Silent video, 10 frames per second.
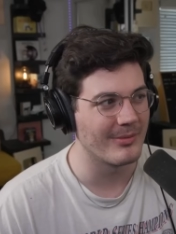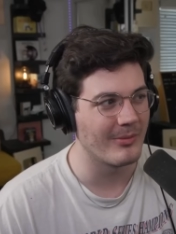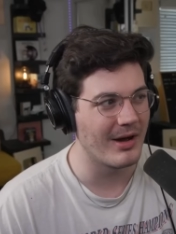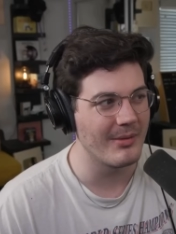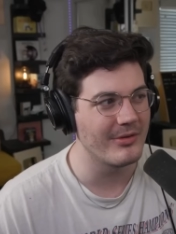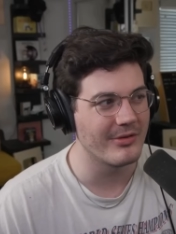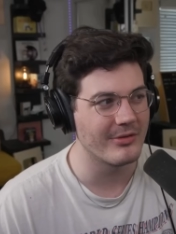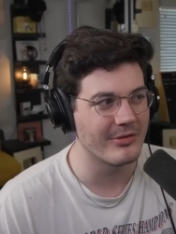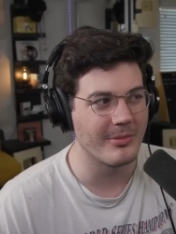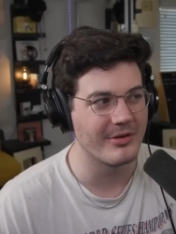Why was there
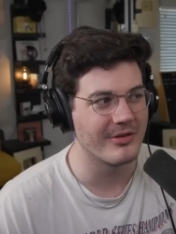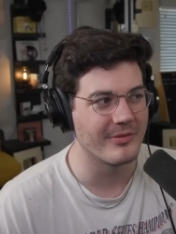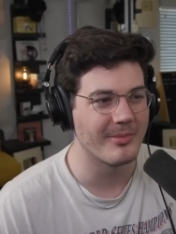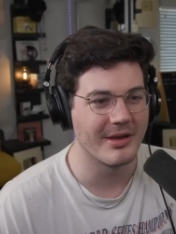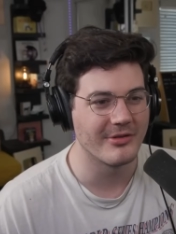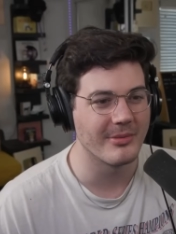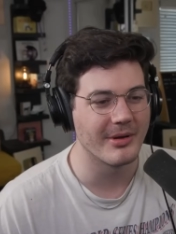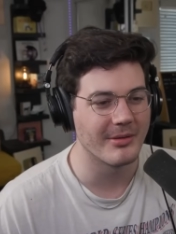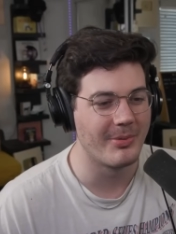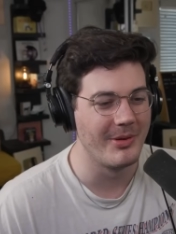so much information about
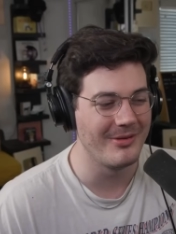the Bermuda